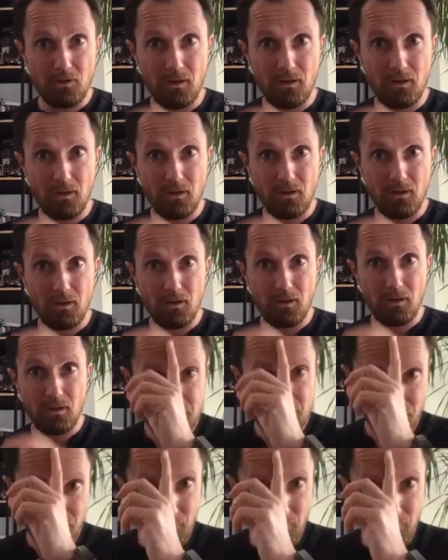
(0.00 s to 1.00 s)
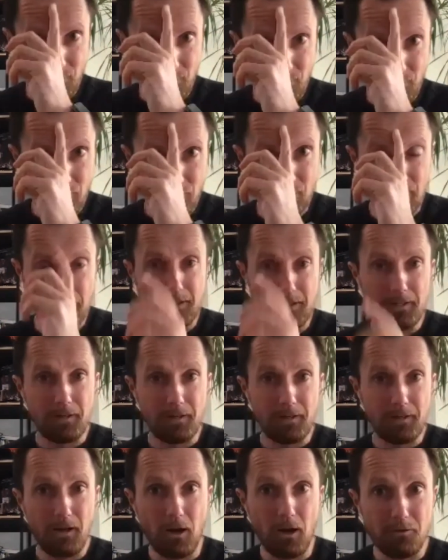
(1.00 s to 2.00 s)
guys, but I
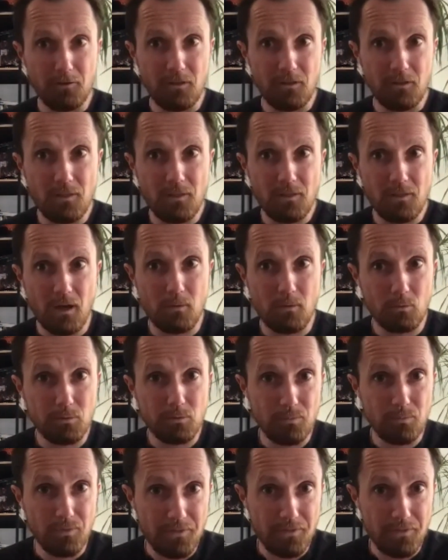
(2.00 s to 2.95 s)
think that